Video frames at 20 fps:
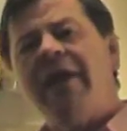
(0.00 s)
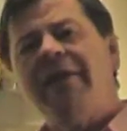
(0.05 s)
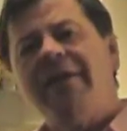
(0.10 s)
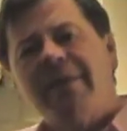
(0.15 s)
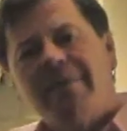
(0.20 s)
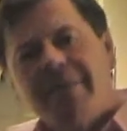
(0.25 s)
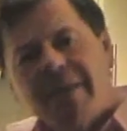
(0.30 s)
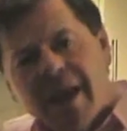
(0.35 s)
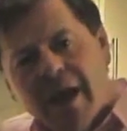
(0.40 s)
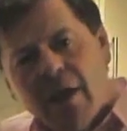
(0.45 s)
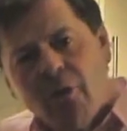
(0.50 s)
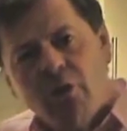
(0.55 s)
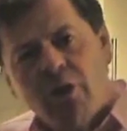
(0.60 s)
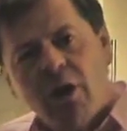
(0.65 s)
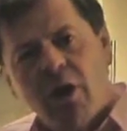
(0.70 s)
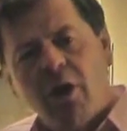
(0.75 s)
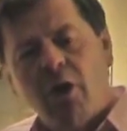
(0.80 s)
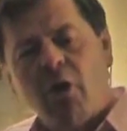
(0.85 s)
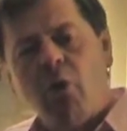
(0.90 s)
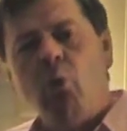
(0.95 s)
and then the
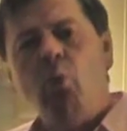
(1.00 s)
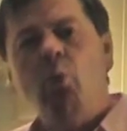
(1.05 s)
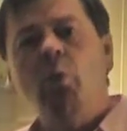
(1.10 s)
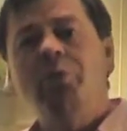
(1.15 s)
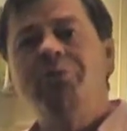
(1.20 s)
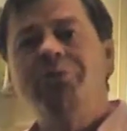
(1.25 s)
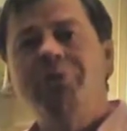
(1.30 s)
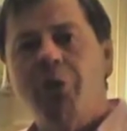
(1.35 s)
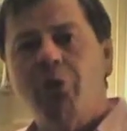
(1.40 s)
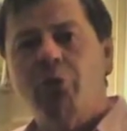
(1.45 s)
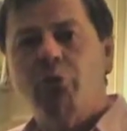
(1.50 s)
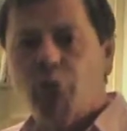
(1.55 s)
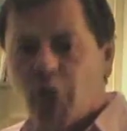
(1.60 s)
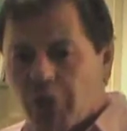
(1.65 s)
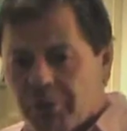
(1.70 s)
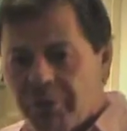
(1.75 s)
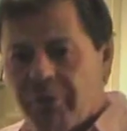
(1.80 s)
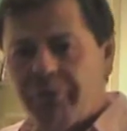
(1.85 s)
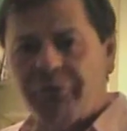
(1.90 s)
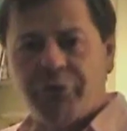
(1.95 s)
alcohol will
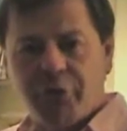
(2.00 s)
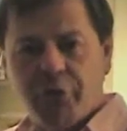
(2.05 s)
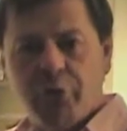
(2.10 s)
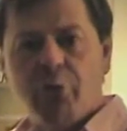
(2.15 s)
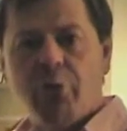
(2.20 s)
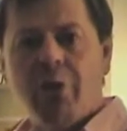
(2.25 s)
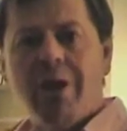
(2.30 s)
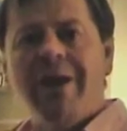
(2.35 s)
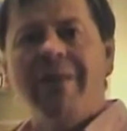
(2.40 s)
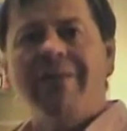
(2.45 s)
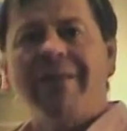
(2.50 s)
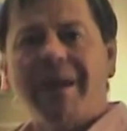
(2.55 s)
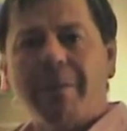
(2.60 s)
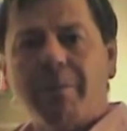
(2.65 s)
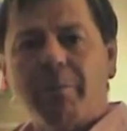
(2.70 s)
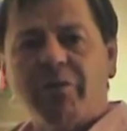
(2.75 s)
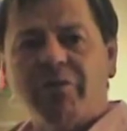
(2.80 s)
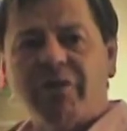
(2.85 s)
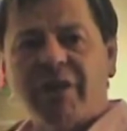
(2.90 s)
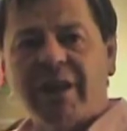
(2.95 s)
not run through
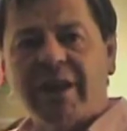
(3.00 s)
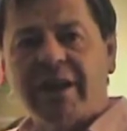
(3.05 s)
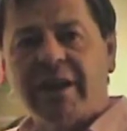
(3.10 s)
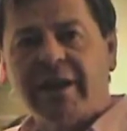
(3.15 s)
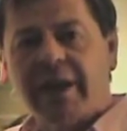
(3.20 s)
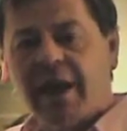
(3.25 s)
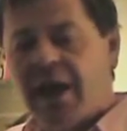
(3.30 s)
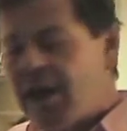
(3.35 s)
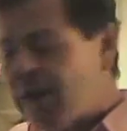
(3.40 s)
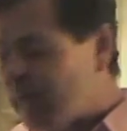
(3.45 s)
that particular